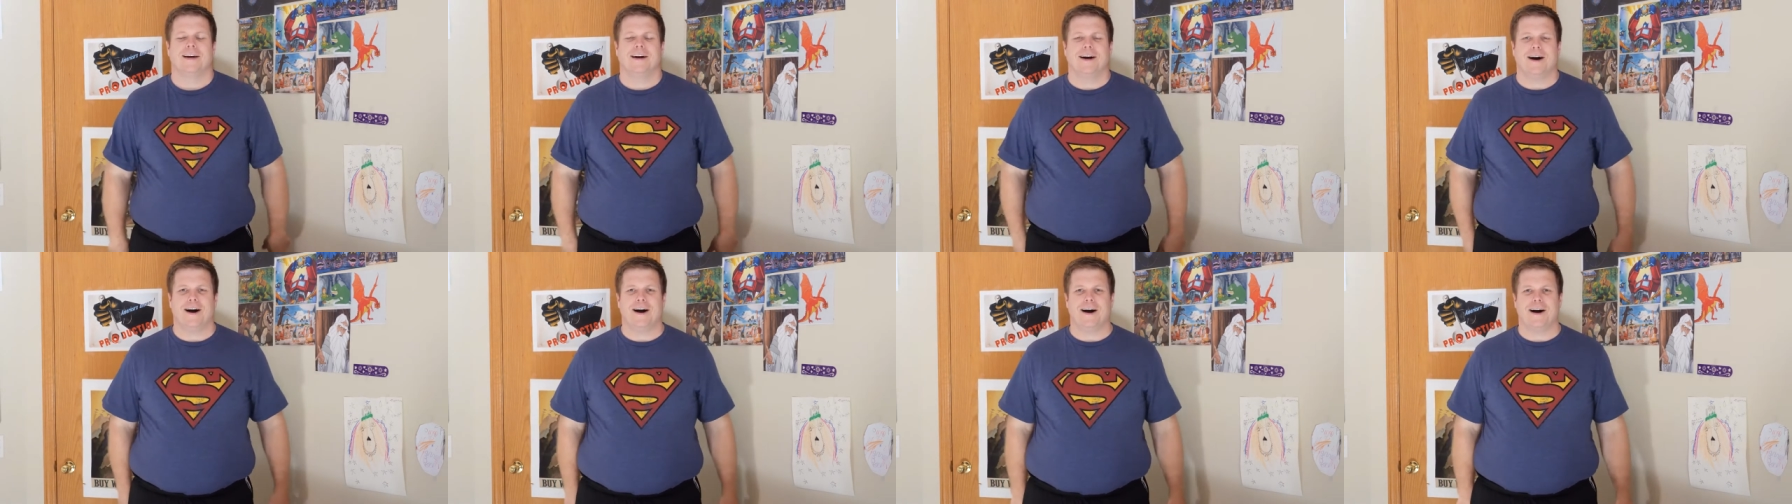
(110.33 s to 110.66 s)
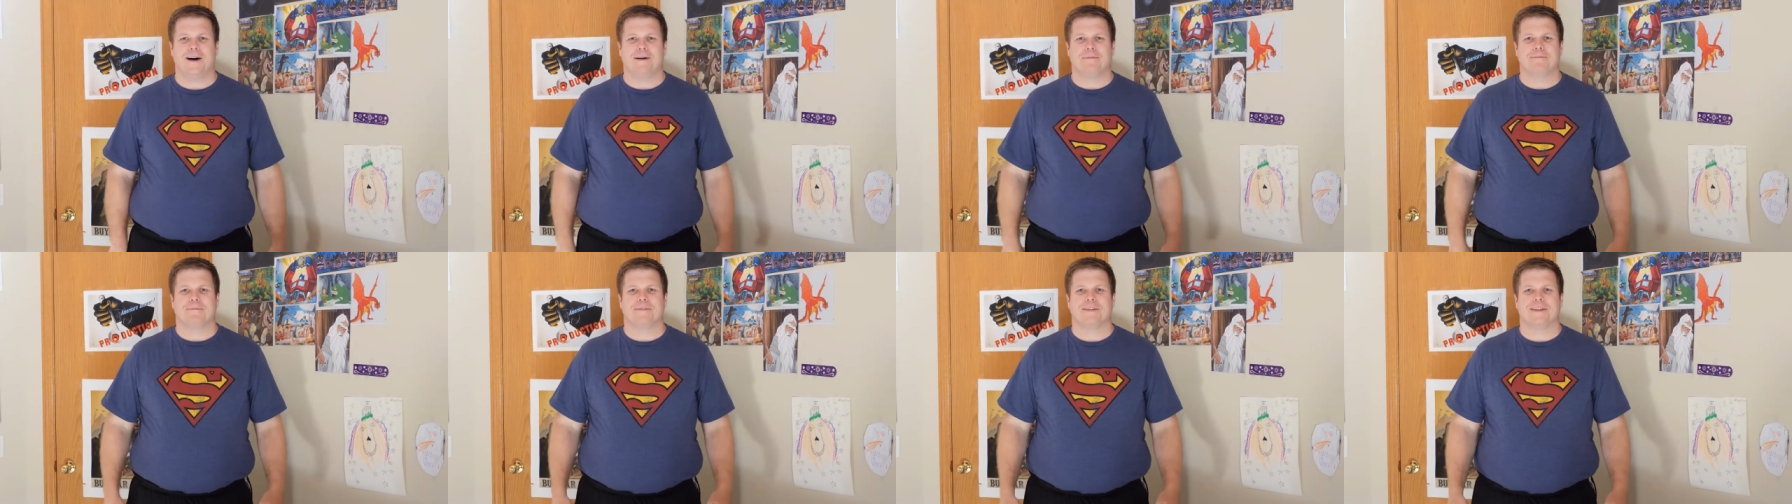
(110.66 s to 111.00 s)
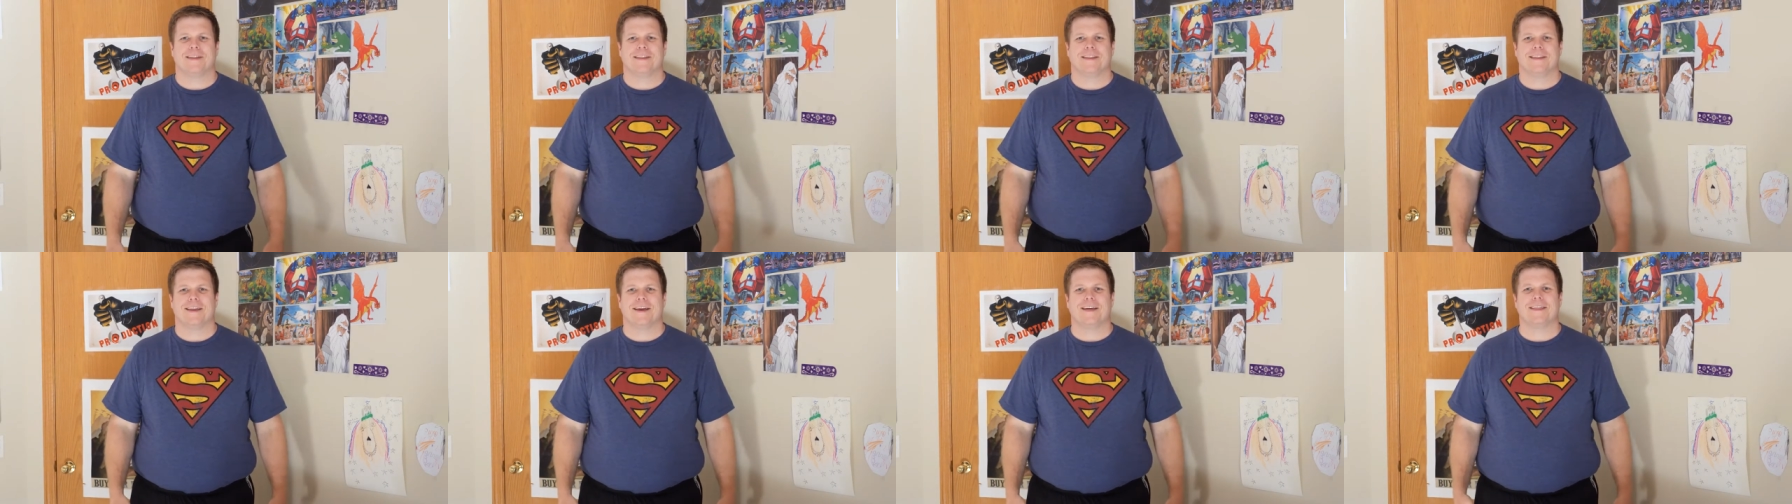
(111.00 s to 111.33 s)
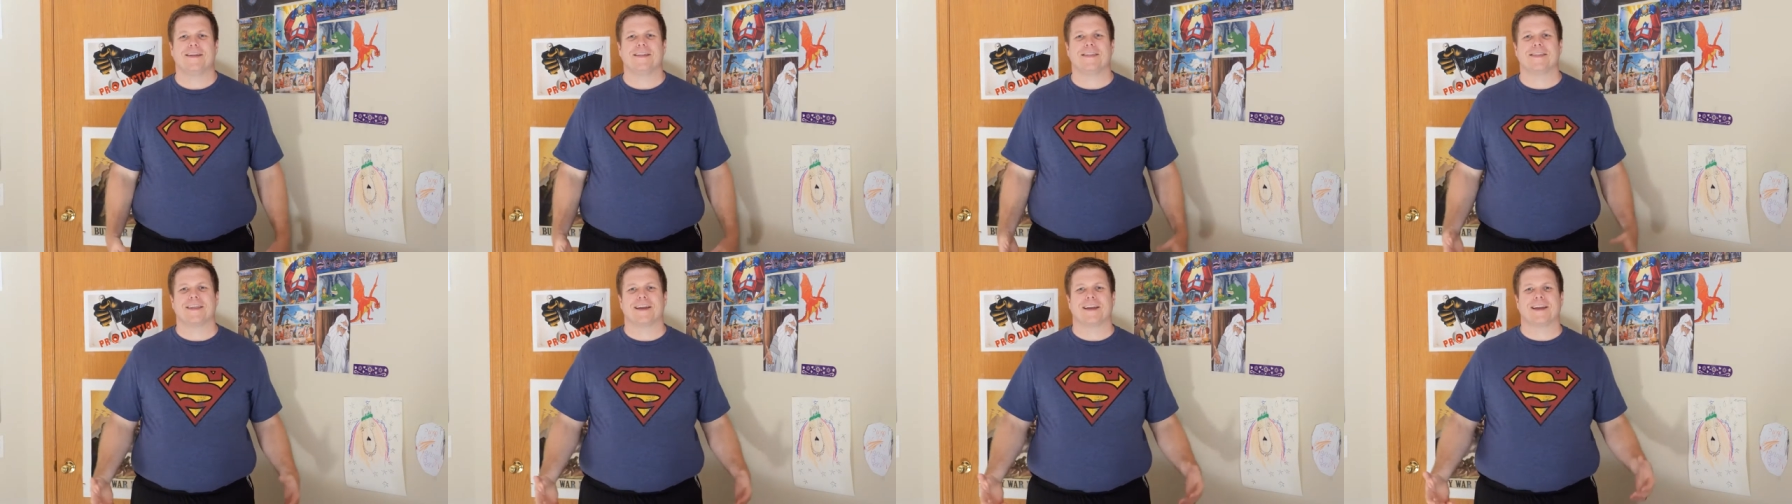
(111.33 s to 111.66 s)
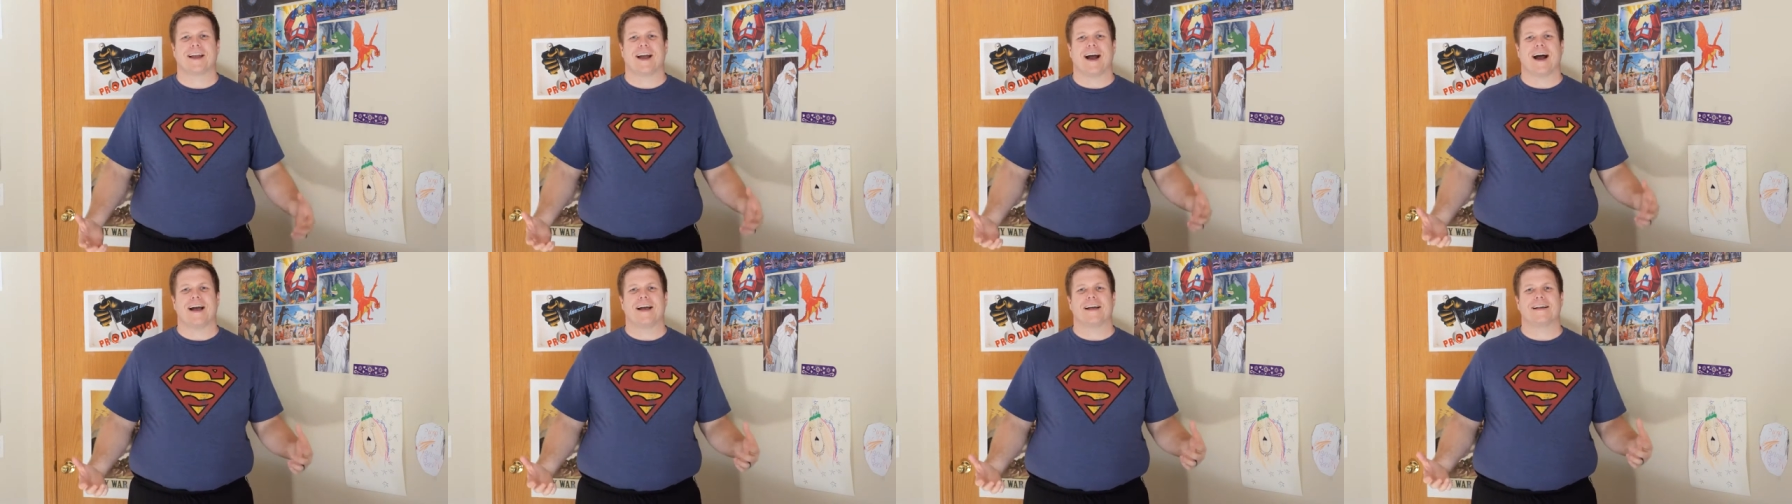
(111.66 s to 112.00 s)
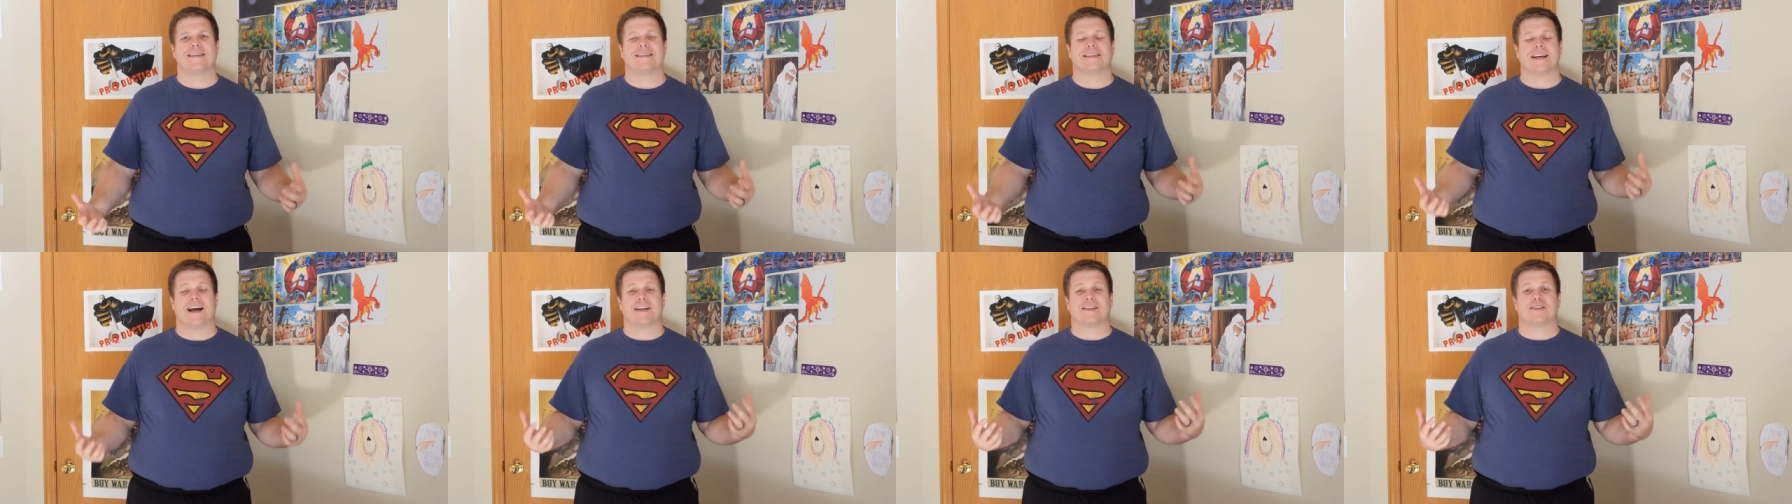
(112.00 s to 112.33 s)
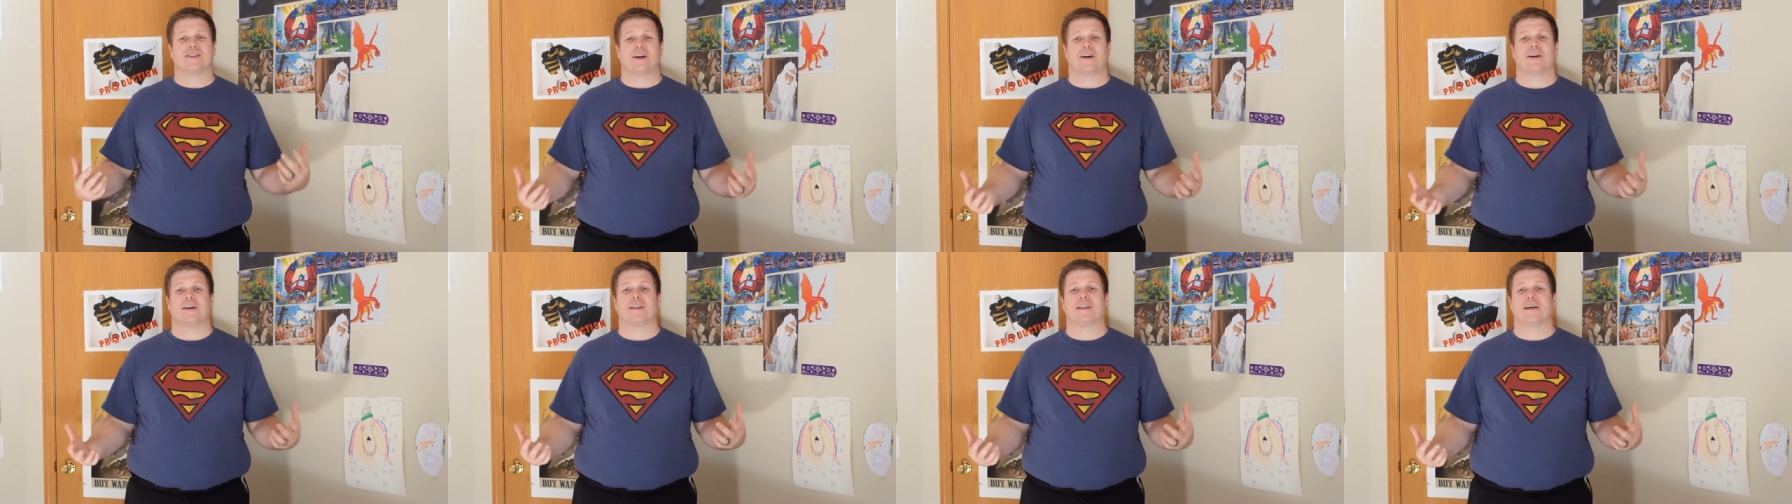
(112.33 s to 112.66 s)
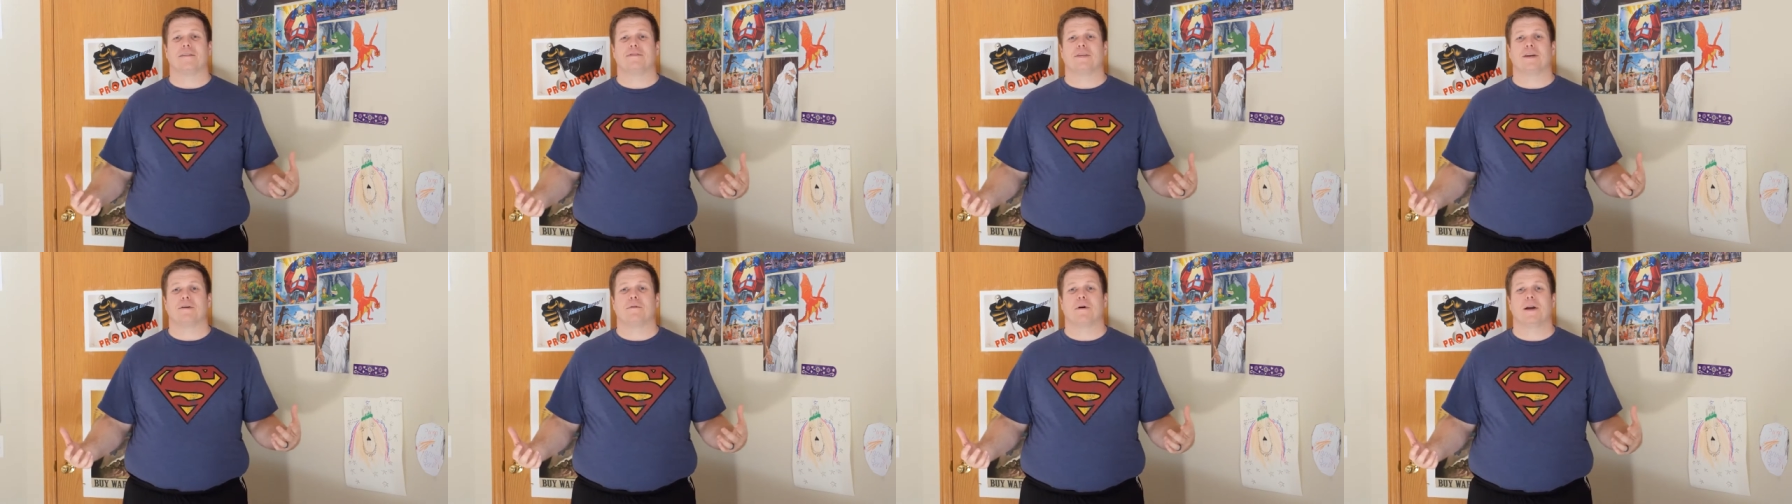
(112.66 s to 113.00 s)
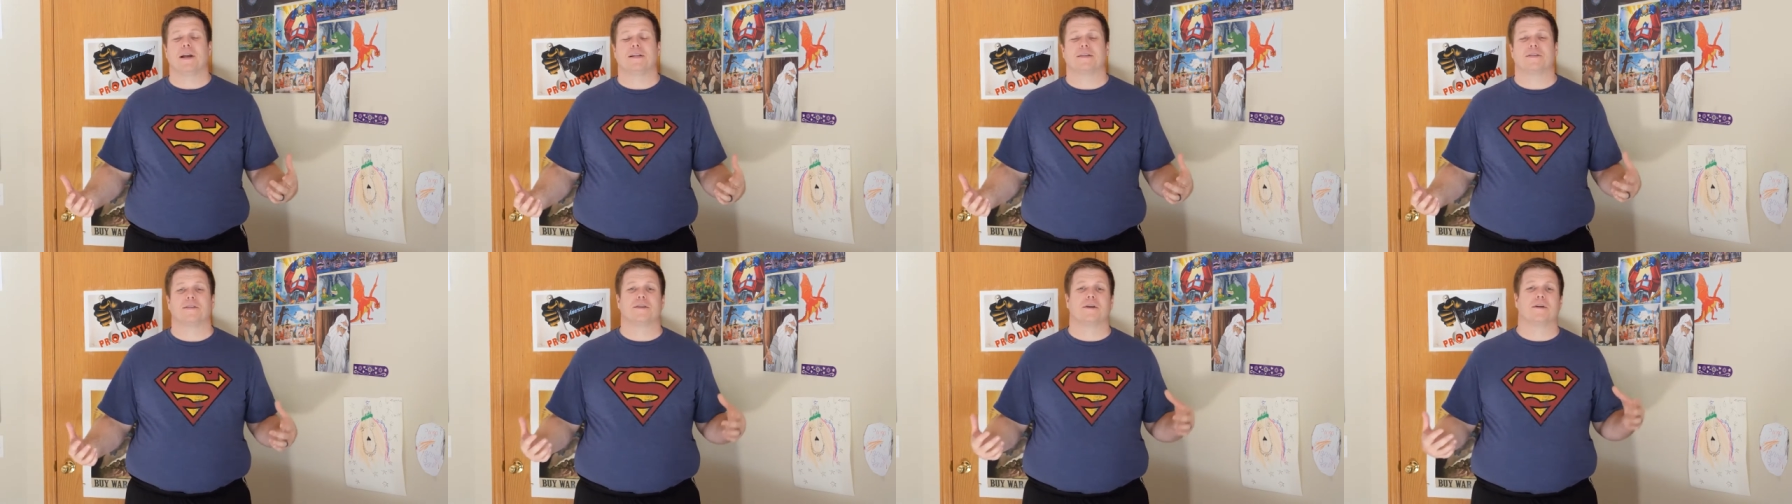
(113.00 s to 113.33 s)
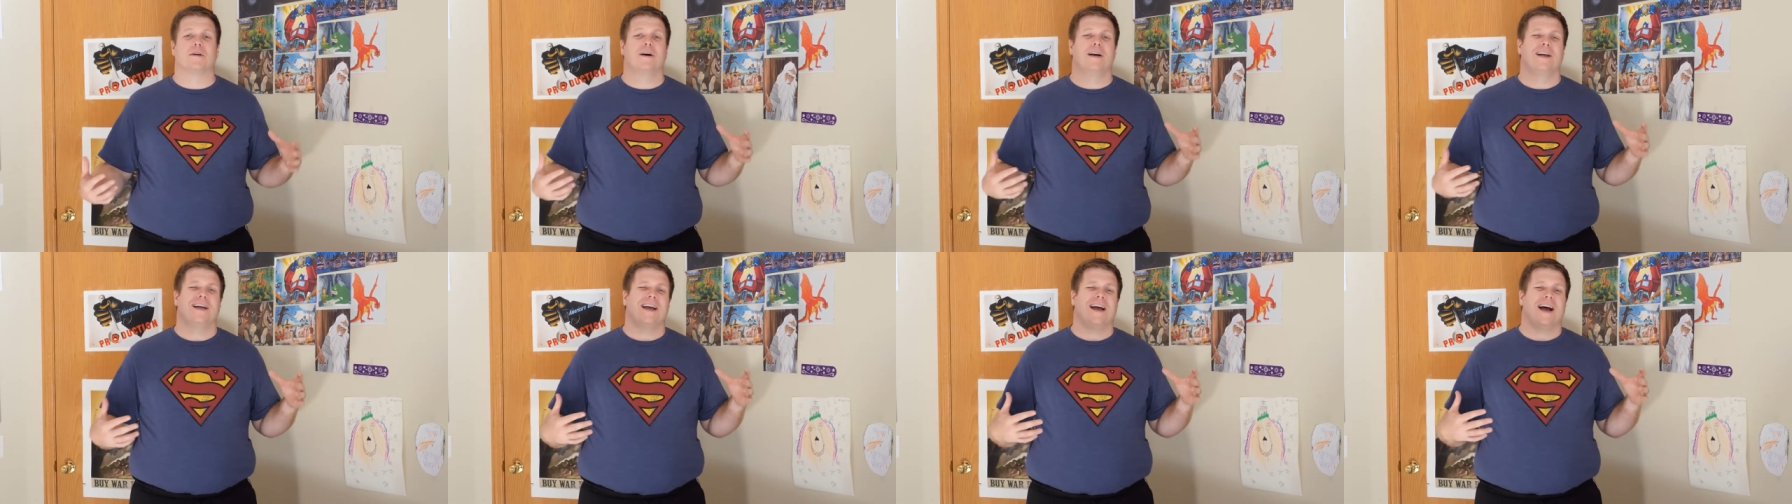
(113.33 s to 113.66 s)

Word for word: Um, the other thing is I started lifting weights. So